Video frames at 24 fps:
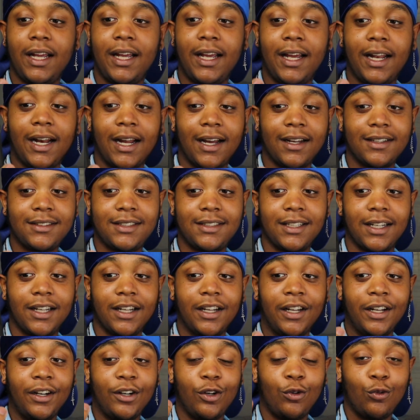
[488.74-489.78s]
And I
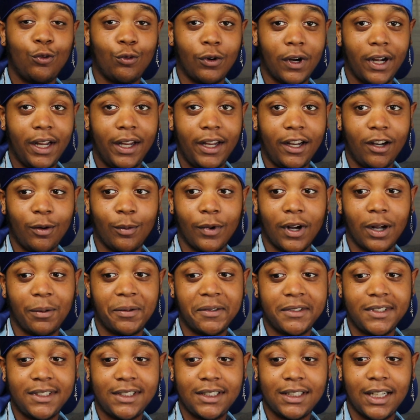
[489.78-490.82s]
said, right here,
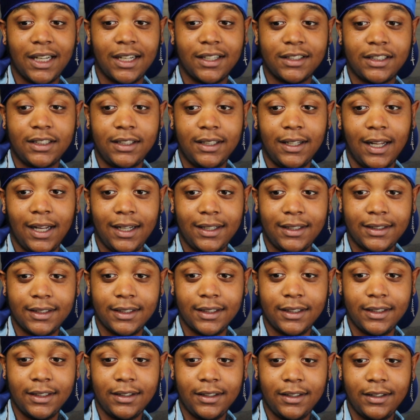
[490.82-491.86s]
mamas, and she liked
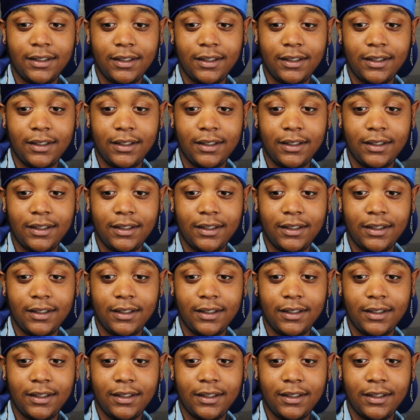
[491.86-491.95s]
it.